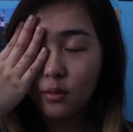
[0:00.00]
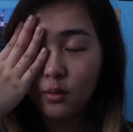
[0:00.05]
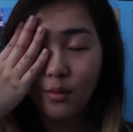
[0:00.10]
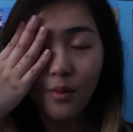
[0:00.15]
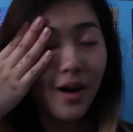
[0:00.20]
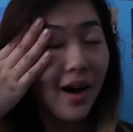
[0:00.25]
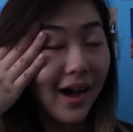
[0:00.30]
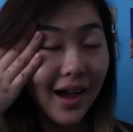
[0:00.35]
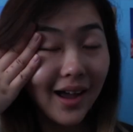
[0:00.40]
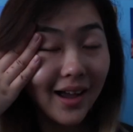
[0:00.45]

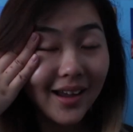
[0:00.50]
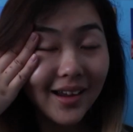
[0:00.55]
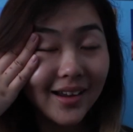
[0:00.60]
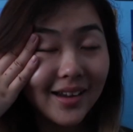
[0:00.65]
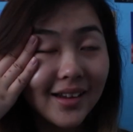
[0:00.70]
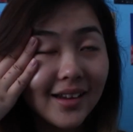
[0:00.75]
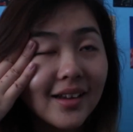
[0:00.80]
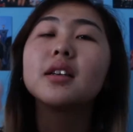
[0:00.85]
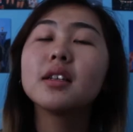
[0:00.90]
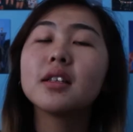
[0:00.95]

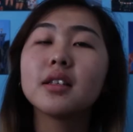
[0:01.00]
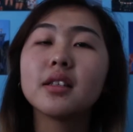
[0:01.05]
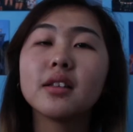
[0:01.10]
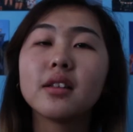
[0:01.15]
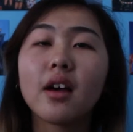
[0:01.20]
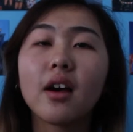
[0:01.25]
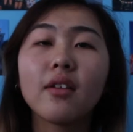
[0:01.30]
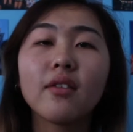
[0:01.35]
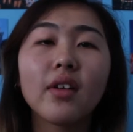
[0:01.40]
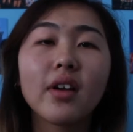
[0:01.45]
why. It's
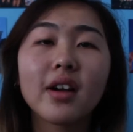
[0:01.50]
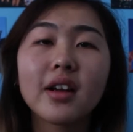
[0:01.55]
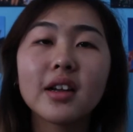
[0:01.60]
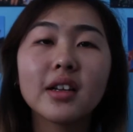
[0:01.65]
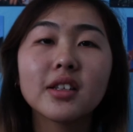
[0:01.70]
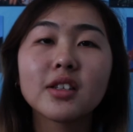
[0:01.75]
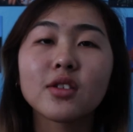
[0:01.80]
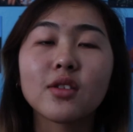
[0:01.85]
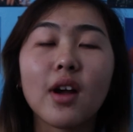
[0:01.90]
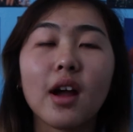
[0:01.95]
not very
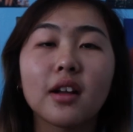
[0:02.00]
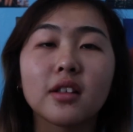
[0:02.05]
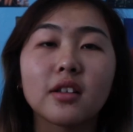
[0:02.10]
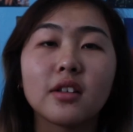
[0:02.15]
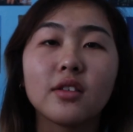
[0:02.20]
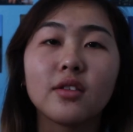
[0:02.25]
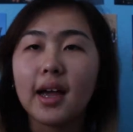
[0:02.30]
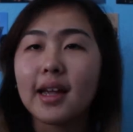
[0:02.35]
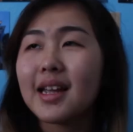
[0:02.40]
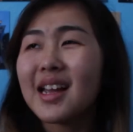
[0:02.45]

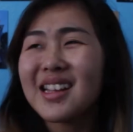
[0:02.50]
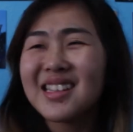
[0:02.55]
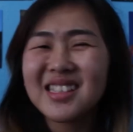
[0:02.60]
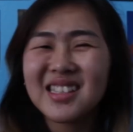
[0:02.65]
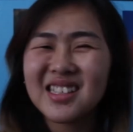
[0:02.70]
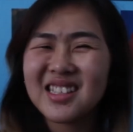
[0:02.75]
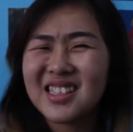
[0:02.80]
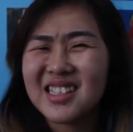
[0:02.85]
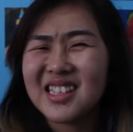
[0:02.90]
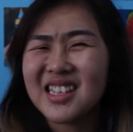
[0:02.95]
interactive. I guess
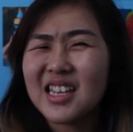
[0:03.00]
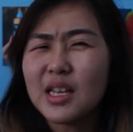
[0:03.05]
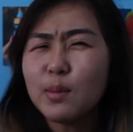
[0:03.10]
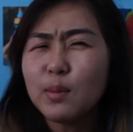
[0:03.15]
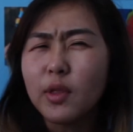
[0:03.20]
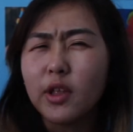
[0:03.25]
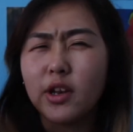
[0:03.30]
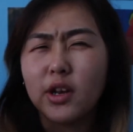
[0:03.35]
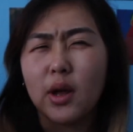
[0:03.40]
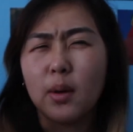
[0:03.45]
it's to
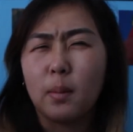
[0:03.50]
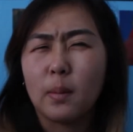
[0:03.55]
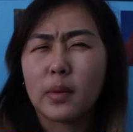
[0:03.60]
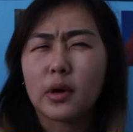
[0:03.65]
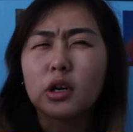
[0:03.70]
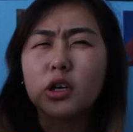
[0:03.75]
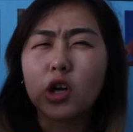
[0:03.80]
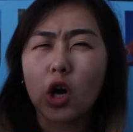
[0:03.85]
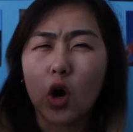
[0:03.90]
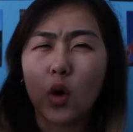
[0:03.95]
keep the
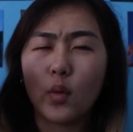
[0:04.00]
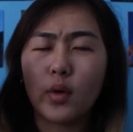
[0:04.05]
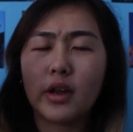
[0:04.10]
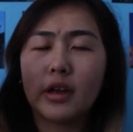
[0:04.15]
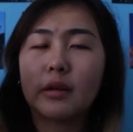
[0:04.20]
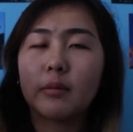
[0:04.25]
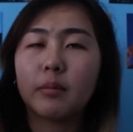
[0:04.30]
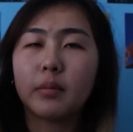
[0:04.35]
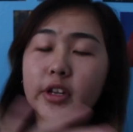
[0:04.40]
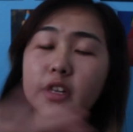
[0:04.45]
number
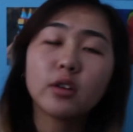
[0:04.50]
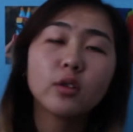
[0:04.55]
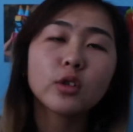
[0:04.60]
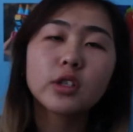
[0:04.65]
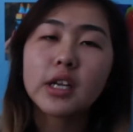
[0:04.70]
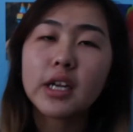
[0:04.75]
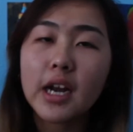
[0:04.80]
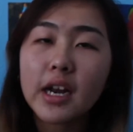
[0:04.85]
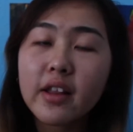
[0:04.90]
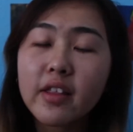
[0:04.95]
going. They don't
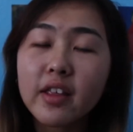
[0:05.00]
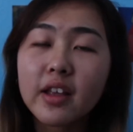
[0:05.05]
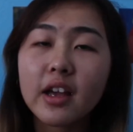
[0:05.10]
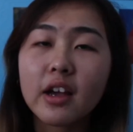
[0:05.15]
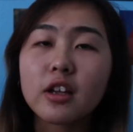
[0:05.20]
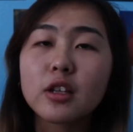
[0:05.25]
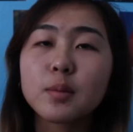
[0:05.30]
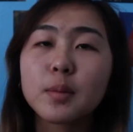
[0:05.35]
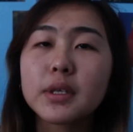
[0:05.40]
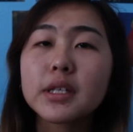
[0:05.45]
send anything
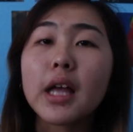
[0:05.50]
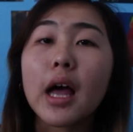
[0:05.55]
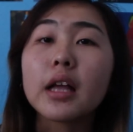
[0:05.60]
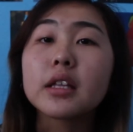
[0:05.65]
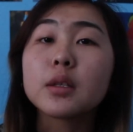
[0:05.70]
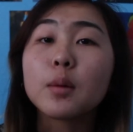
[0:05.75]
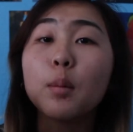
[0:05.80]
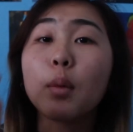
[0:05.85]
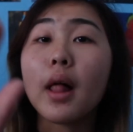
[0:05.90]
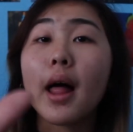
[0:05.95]
else
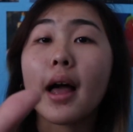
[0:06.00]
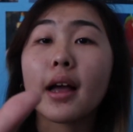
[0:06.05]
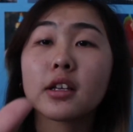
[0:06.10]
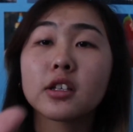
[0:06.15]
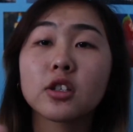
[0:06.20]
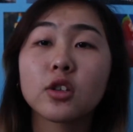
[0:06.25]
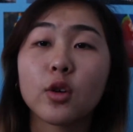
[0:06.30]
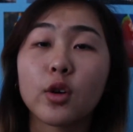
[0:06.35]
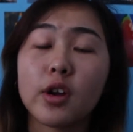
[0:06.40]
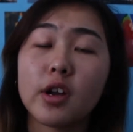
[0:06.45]
besides a black
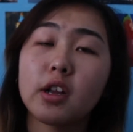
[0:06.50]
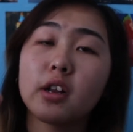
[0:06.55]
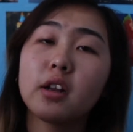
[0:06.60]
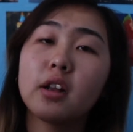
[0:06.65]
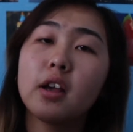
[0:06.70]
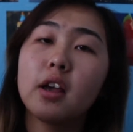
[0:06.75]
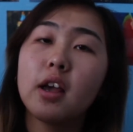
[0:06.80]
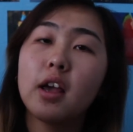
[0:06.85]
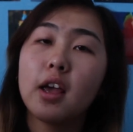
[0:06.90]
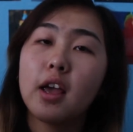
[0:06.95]
screen,
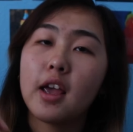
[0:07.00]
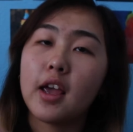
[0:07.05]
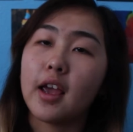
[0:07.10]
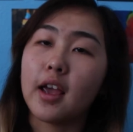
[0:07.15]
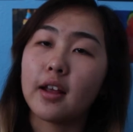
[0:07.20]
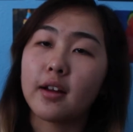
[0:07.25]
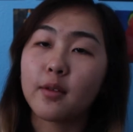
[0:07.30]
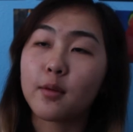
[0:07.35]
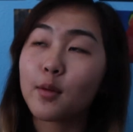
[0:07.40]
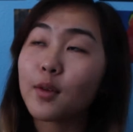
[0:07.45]

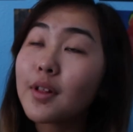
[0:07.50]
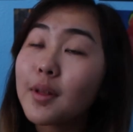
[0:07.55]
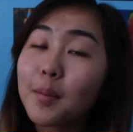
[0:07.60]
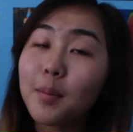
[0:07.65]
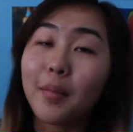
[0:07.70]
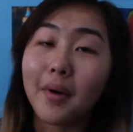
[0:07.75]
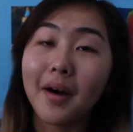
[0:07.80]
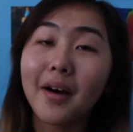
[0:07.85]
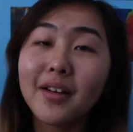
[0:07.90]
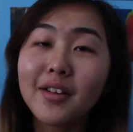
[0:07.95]
and it really
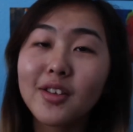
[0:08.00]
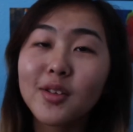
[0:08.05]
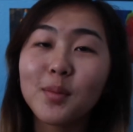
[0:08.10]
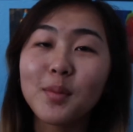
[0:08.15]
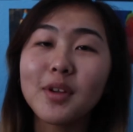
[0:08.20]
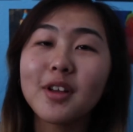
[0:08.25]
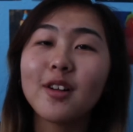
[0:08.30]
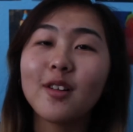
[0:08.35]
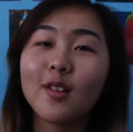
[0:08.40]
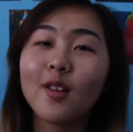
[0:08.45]
bugs
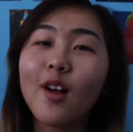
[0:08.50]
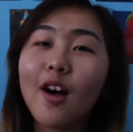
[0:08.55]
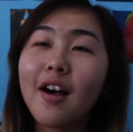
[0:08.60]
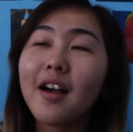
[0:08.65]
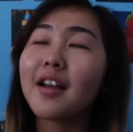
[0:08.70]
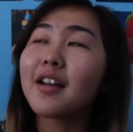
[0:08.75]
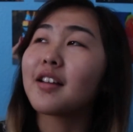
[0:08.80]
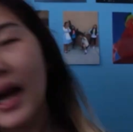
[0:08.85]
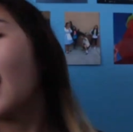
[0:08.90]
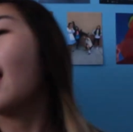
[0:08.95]
me a
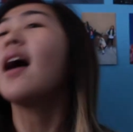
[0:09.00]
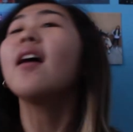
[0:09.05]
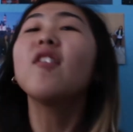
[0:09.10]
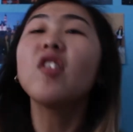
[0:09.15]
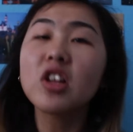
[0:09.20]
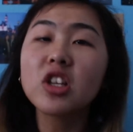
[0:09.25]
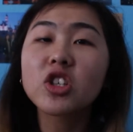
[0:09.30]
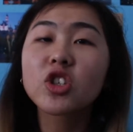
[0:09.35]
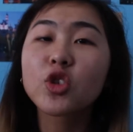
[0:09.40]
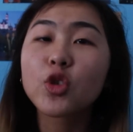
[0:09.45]
lot. I have
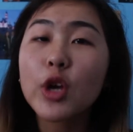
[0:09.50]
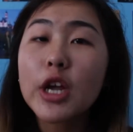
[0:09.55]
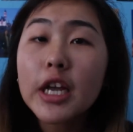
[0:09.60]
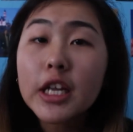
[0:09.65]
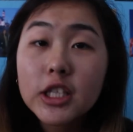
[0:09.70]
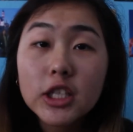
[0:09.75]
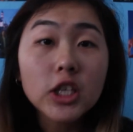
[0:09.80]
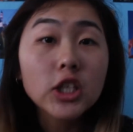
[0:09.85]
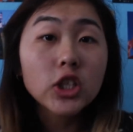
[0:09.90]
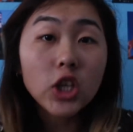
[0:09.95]
a
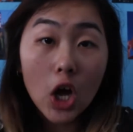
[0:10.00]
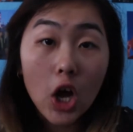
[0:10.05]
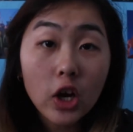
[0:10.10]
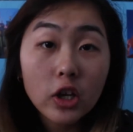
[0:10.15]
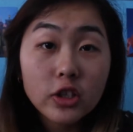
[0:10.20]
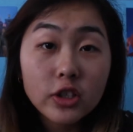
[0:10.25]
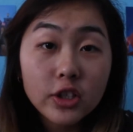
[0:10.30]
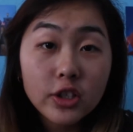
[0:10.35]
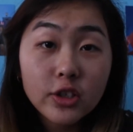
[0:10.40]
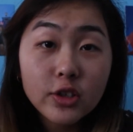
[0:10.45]
streak to
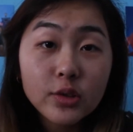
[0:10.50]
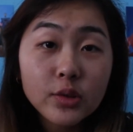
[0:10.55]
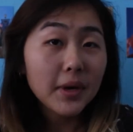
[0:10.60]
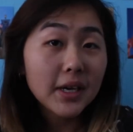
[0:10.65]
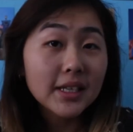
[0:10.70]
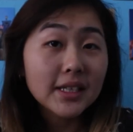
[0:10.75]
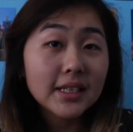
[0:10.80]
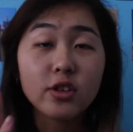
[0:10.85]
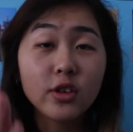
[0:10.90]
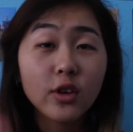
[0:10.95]
talk to you,
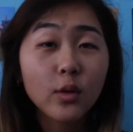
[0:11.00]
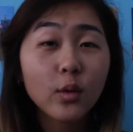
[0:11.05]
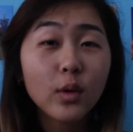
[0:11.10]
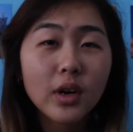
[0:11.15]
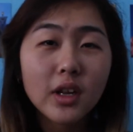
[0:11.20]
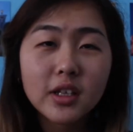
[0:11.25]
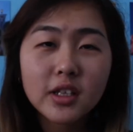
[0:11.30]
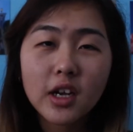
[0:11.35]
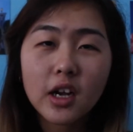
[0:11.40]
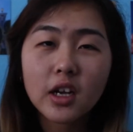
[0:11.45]
but you don't
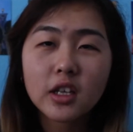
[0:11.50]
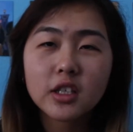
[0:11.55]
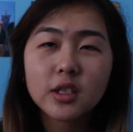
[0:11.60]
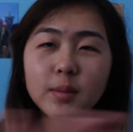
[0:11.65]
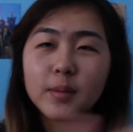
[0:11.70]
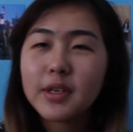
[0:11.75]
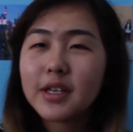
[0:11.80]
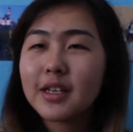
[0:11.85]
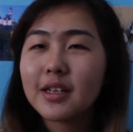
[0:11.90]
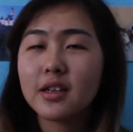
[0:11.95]
want to talk
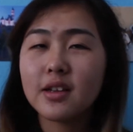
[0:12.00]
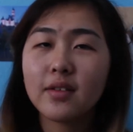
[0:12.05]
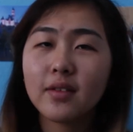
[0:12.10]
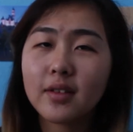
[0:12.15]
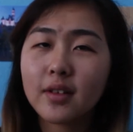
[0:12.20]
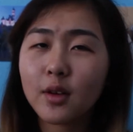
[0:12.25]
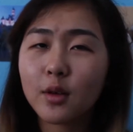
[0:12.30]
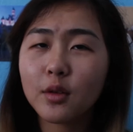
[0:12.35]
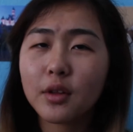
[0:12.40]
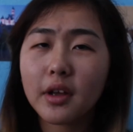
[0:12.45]
to me,
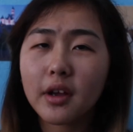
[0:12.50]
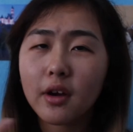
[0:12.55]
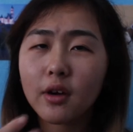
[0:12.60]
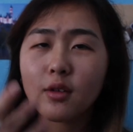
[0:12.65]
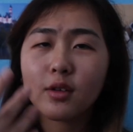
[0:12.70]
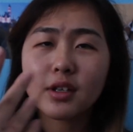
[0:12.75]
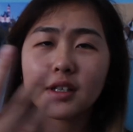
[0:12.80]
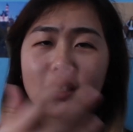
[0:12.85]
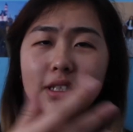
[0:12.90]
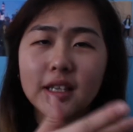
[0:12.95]
even though they
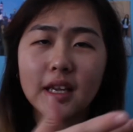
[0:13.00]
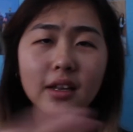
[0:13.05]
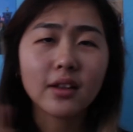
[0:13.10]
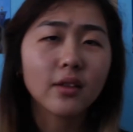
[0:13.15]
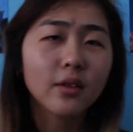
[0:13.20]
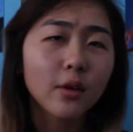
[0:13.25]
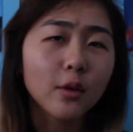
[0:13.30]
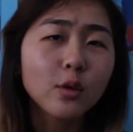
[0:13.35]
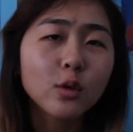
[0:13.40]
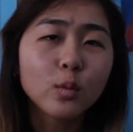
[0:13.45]
always
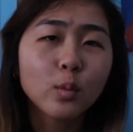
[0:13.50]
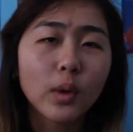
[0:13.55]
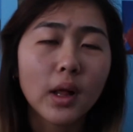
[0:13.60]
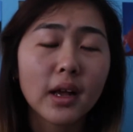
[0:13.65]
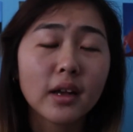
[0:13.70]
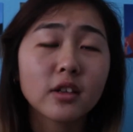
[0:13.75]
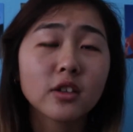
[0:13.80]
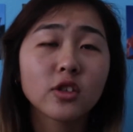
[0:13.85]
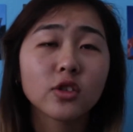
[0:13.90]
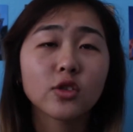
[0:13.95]
send those
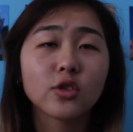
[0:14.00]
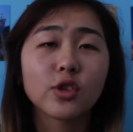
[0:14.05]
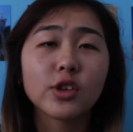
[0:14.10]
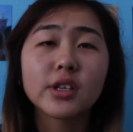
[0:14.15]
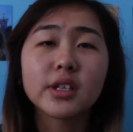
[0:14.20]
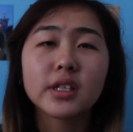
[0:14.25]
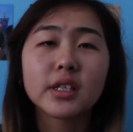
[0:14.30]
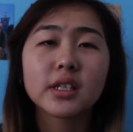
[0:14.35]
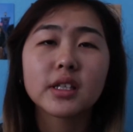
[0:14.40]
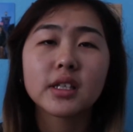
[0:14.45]
black
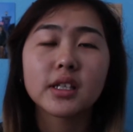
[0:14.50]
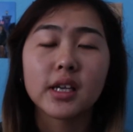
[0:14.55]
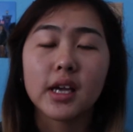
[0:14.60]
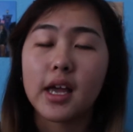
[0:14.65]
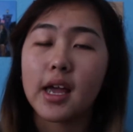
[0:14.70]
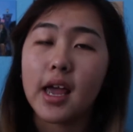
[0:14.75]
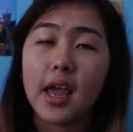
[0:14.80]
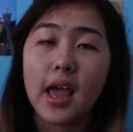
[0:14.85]
streaks to